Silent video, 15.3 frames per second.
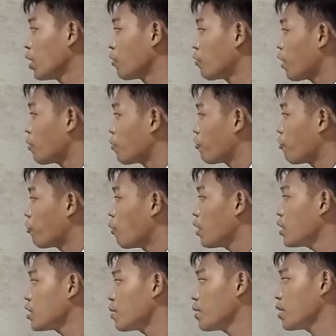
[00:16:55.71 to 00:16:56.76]
from
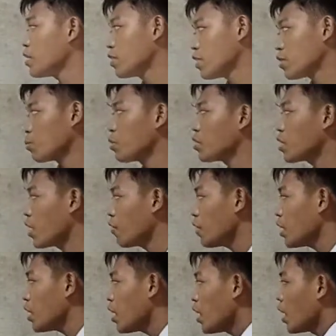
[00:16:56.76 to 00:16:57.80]

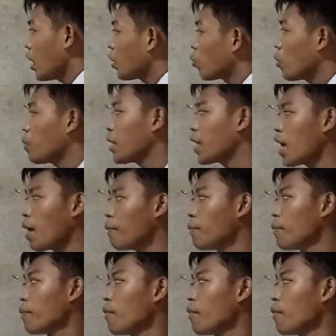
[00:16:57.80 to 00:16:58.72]
176.7, it will become